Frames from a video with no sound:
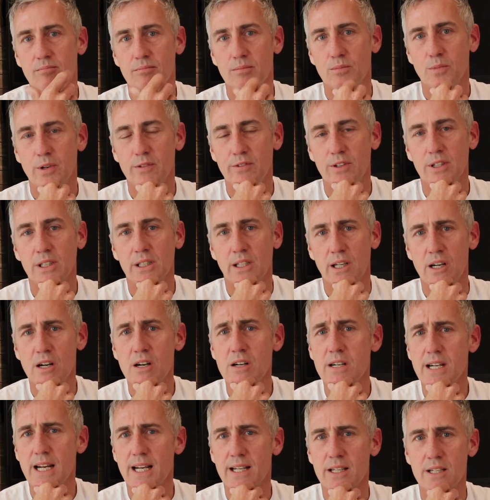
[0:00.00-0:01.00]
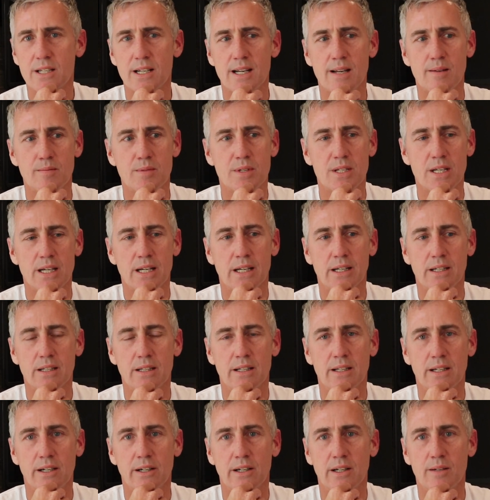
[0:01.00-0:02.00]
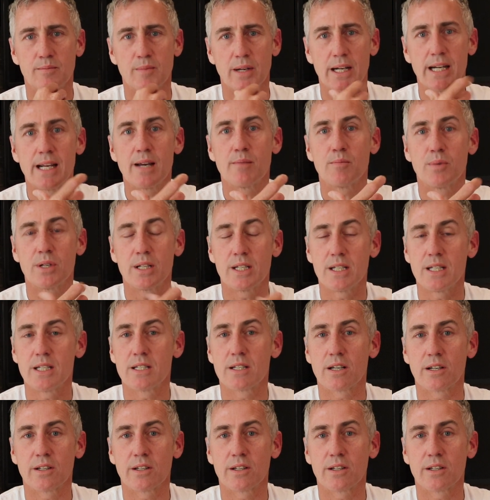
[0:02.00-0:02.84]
we feel down at times, and there are many amputees